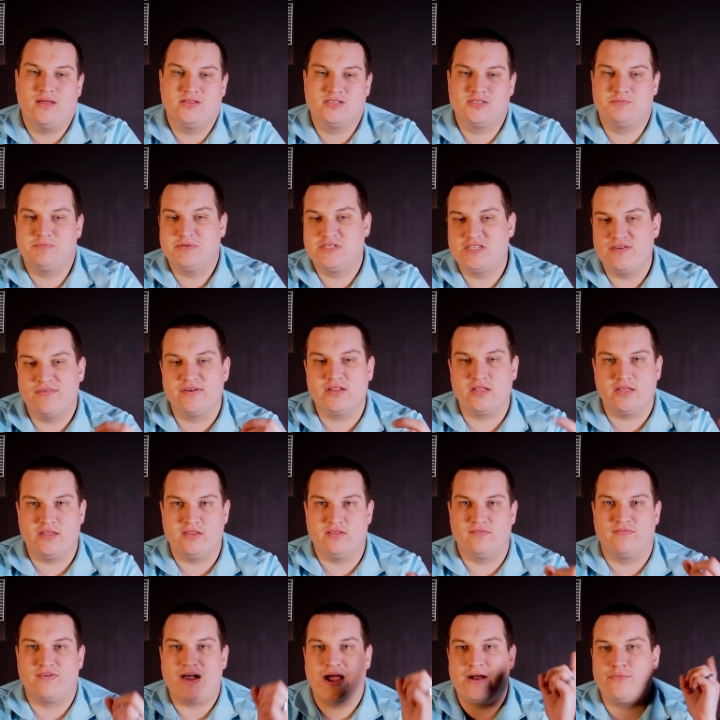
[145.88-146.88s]
specifically
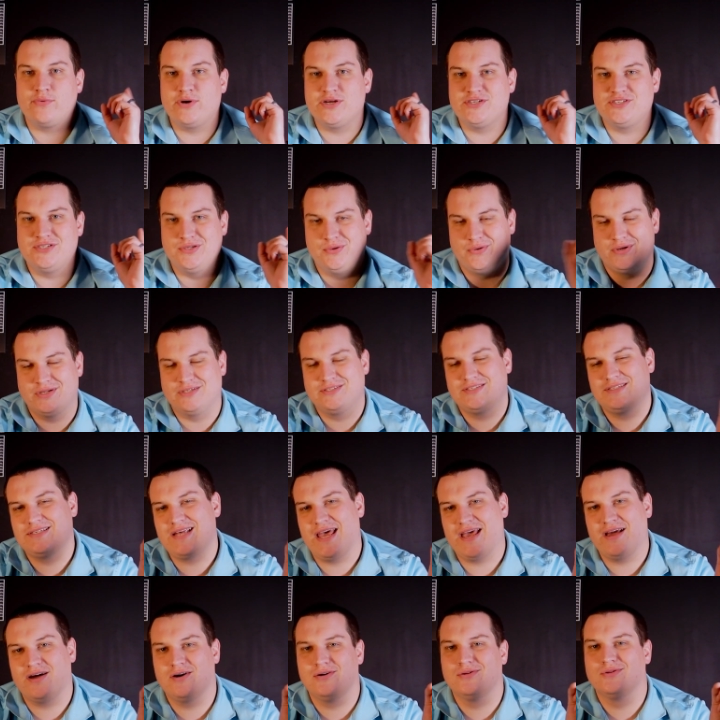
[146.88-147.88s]
the virus, you can
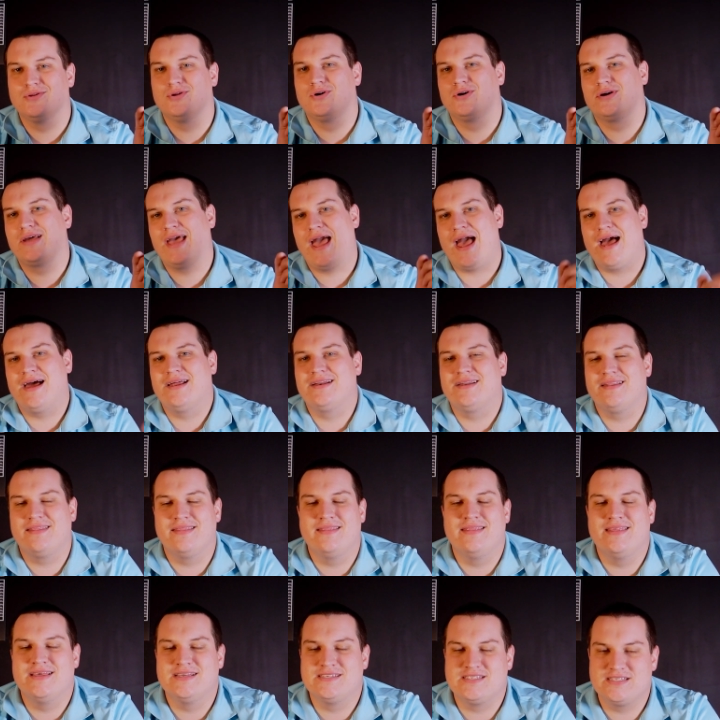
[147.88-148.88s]
take a look at
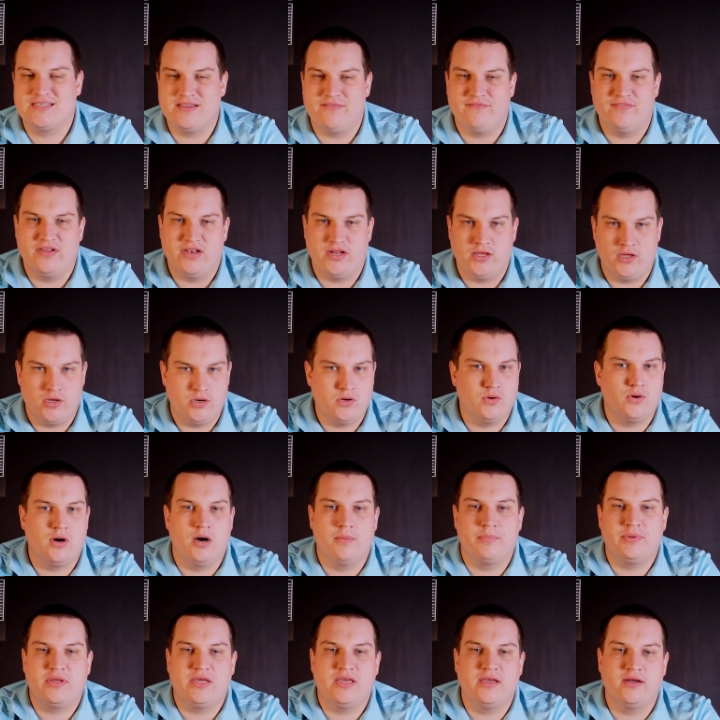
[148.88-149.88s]
this video
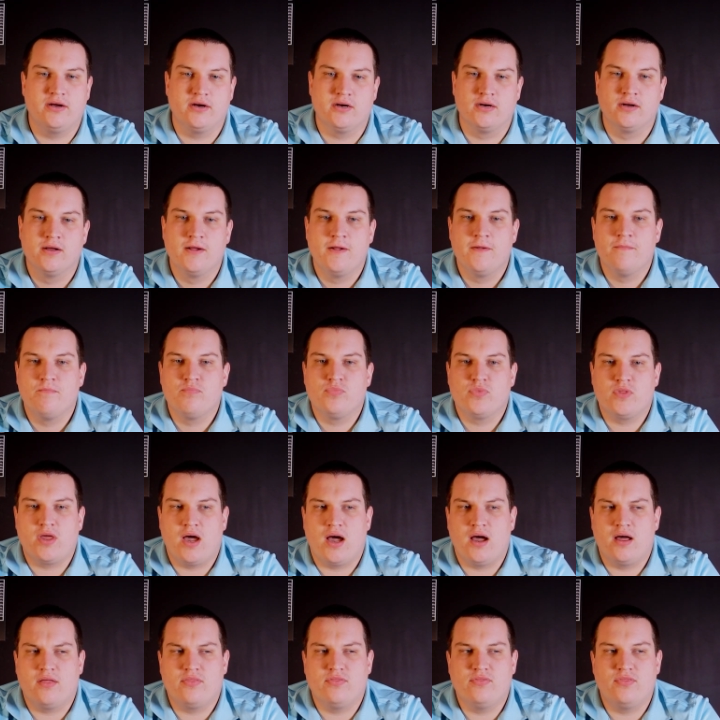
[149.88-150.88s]
up here.
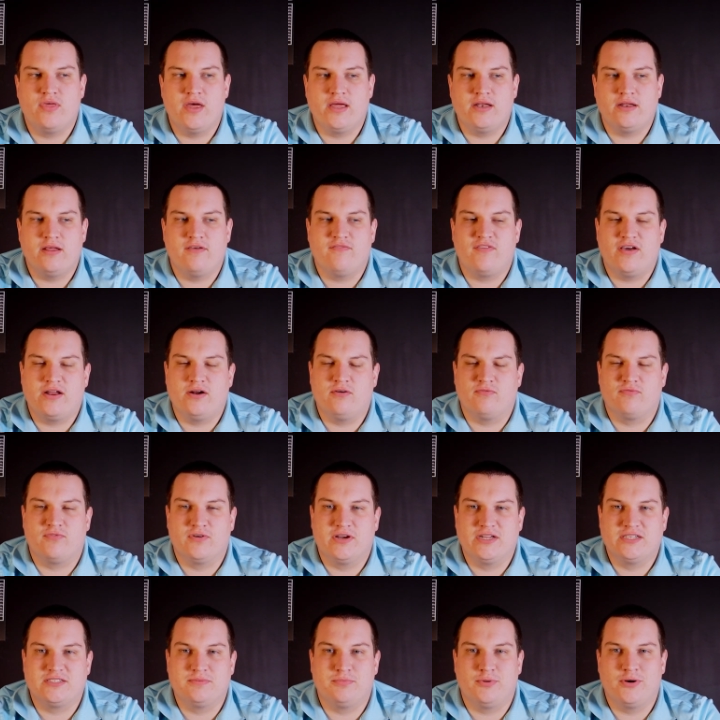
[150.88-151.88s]
That, if I don't
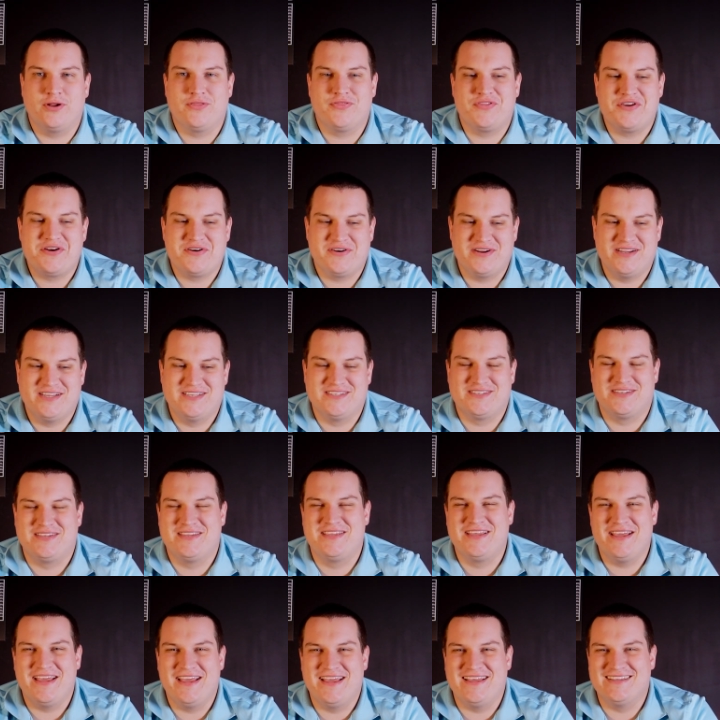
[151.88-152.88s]
forget to put it there,
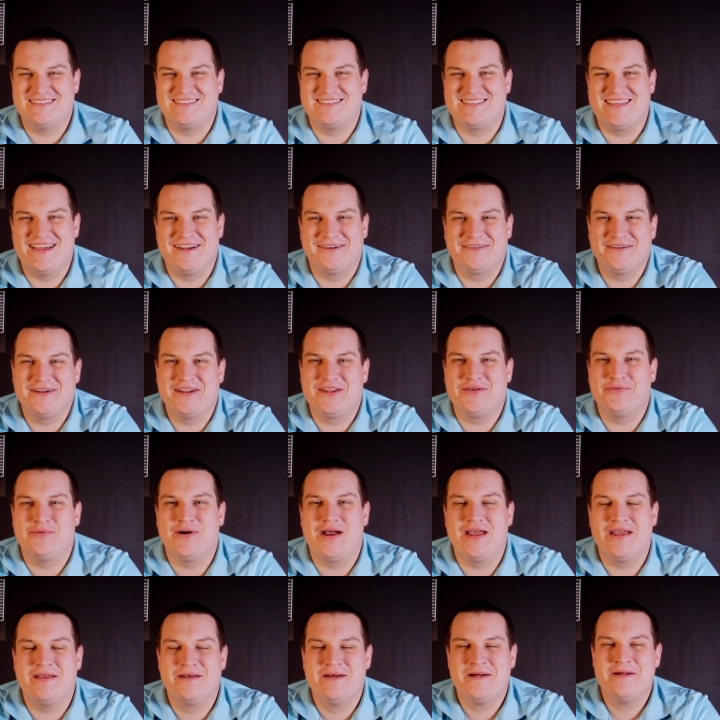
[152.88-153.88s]
is there
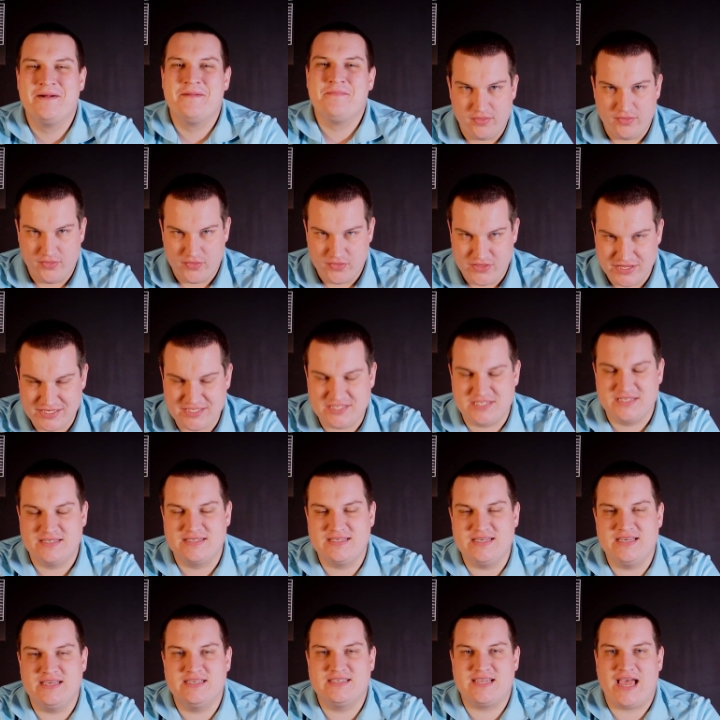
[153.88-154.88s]
anyway. This
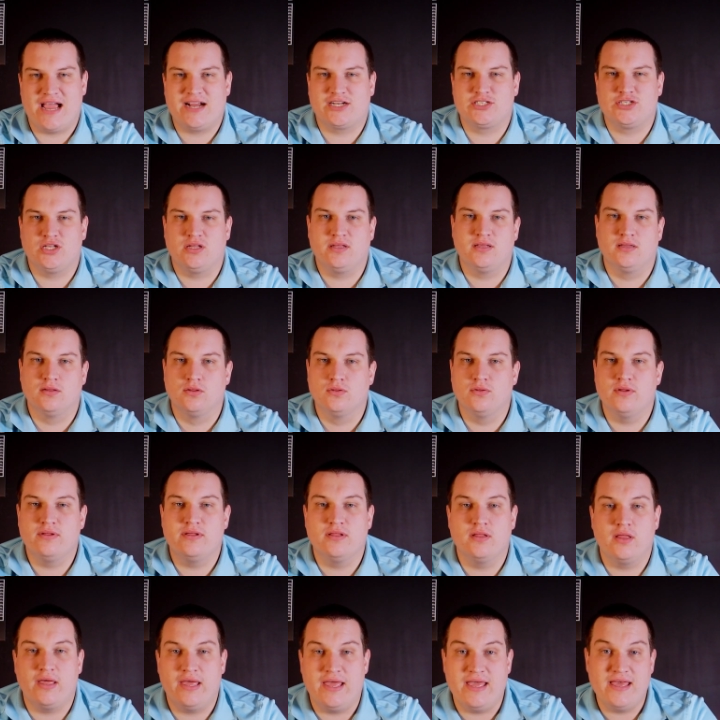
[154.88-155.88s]
disease actually
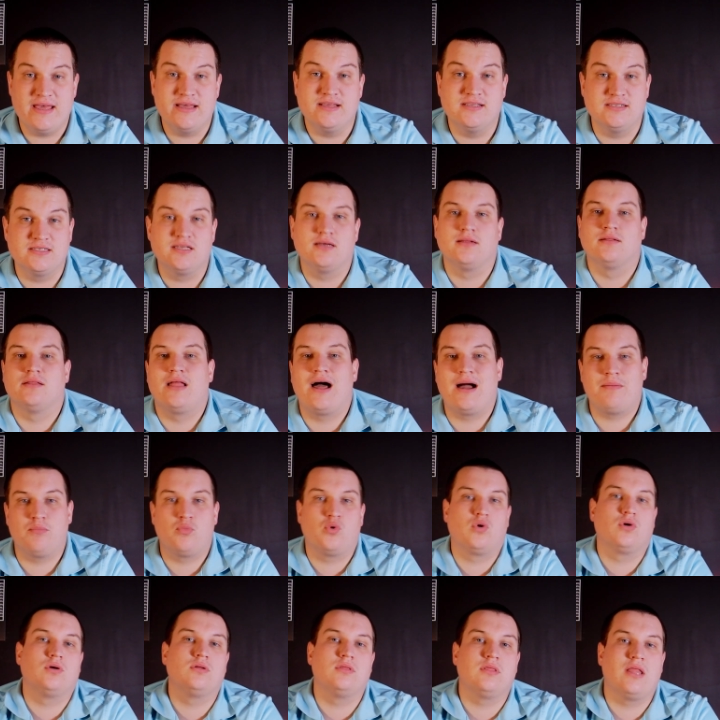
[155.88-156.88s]
is a lot
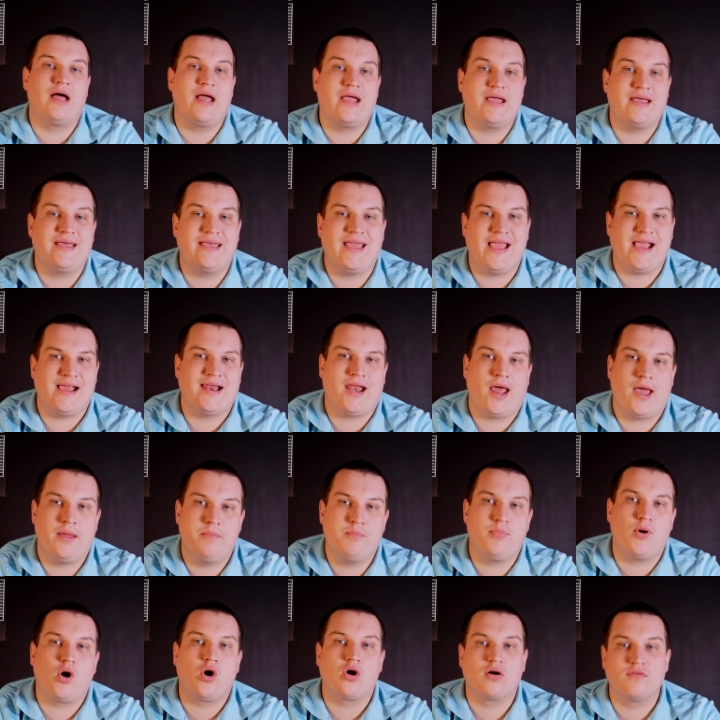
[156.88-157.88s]
more like
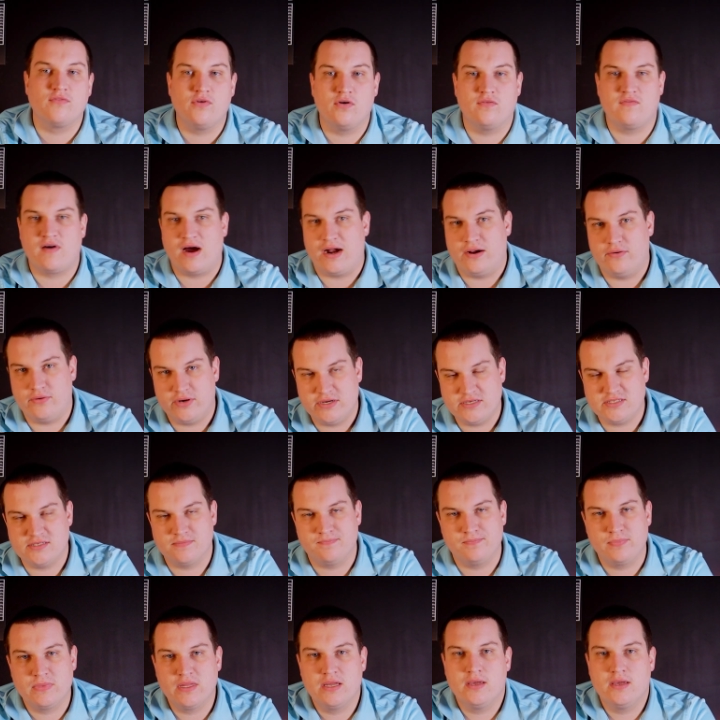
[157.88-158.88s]
canine parvovirus.